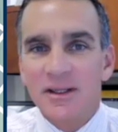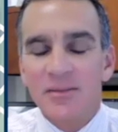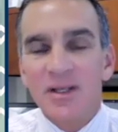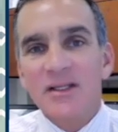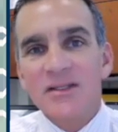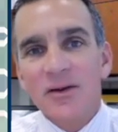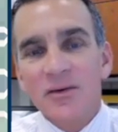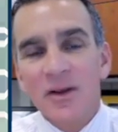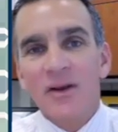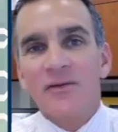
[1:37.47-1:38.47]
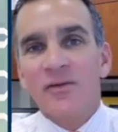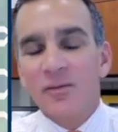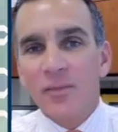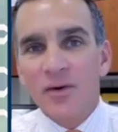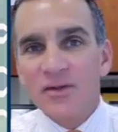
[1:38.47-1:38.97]
Because they're, for
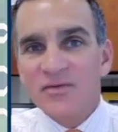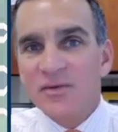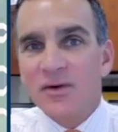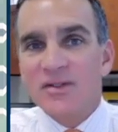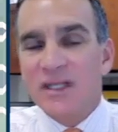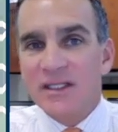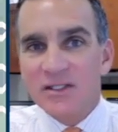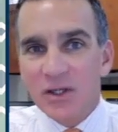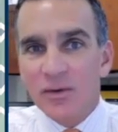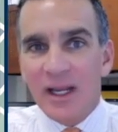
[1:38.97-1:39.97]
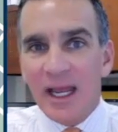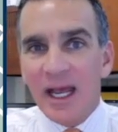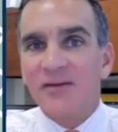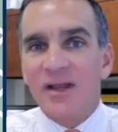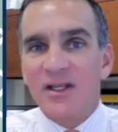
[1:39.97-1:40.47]
most folks, they don't
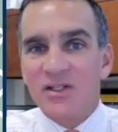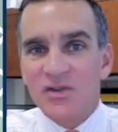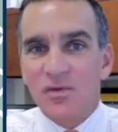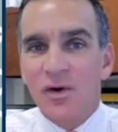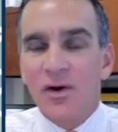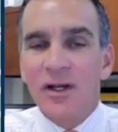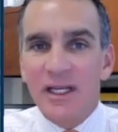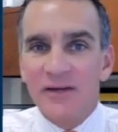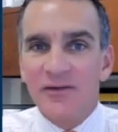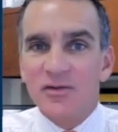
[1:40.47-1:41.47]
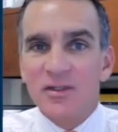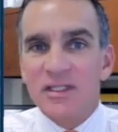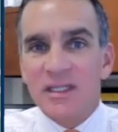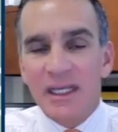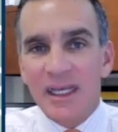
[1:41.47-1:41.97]
have a strong individual
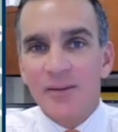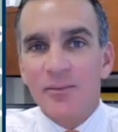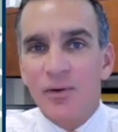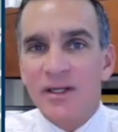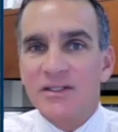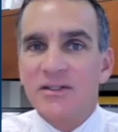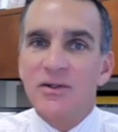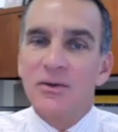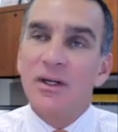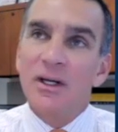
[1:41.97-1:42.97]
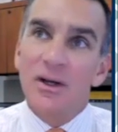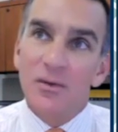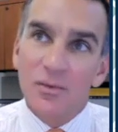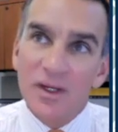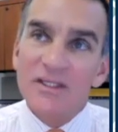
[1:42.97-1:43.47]
reason. They can't point to
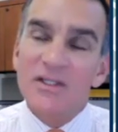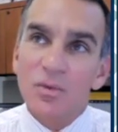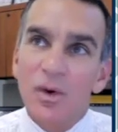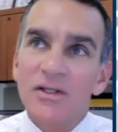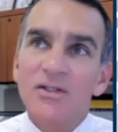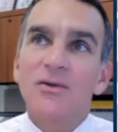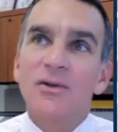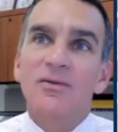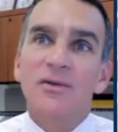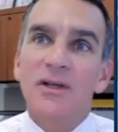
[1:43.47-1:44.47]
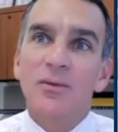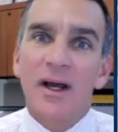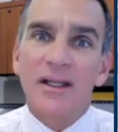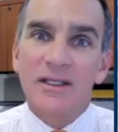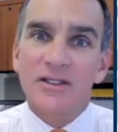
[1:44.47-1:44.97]
reasons one, two, and three
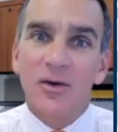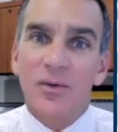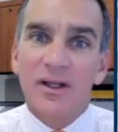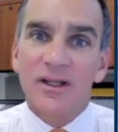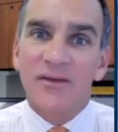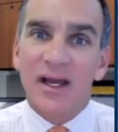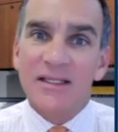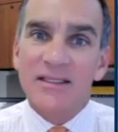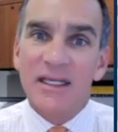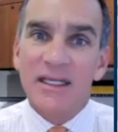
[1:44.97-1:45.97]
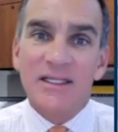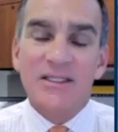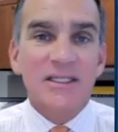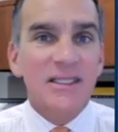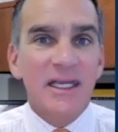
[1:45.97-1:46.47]
why they don't want the vaccine. It's
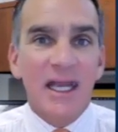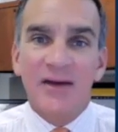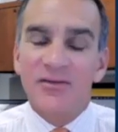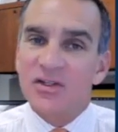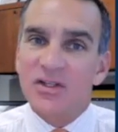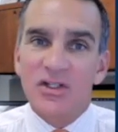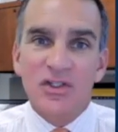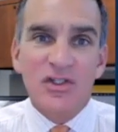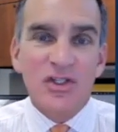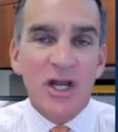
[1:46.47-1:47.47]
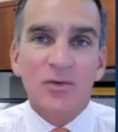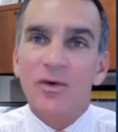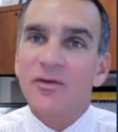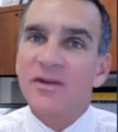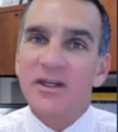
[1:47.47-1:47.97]
just they have just a
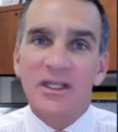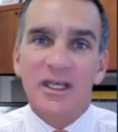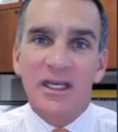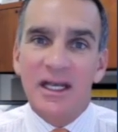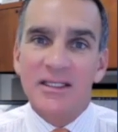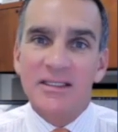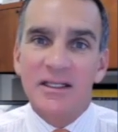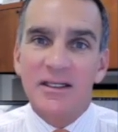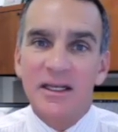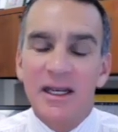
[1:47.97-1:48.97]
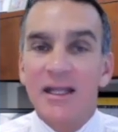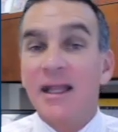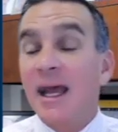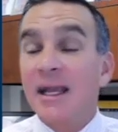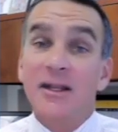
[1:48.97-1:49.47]
general feeling against it. And
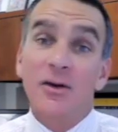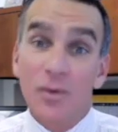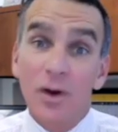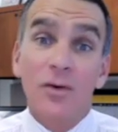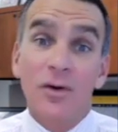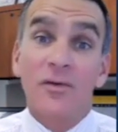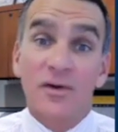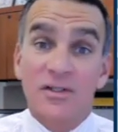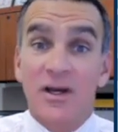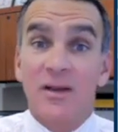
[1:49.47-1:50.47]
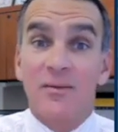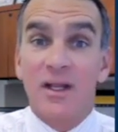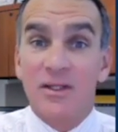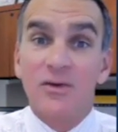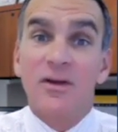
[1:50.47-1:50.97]
that can erode over time.
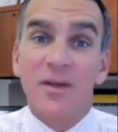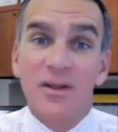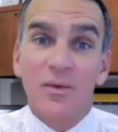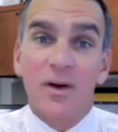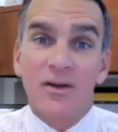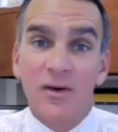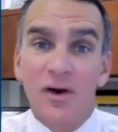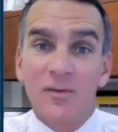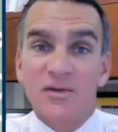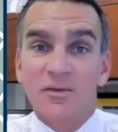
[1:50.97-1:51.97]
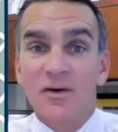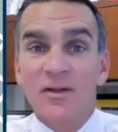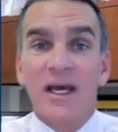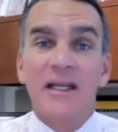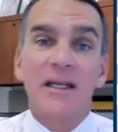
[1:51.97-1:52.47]
And you could be the one who helps erode
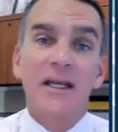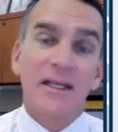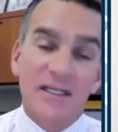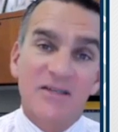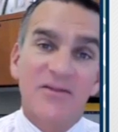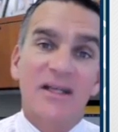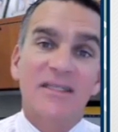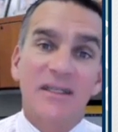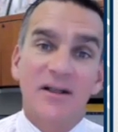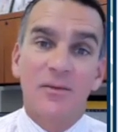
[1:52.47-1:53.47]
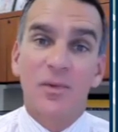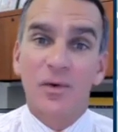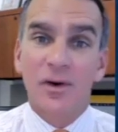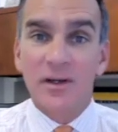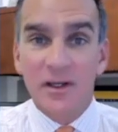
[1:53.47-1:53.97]
that, gets the vaccine on
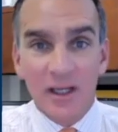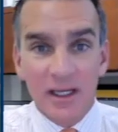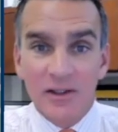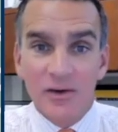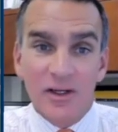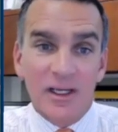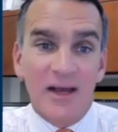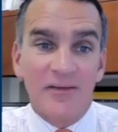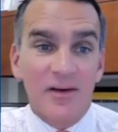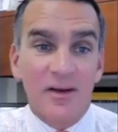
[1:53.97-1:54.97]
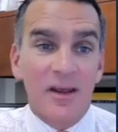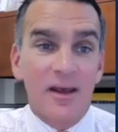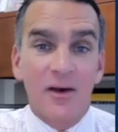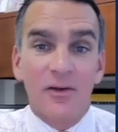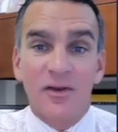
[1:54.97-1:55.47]
board, and you're going to have a, a
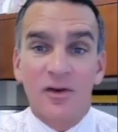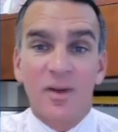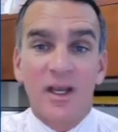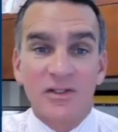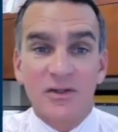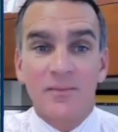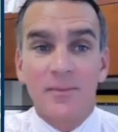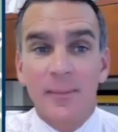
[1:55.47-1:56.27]
healthier patient.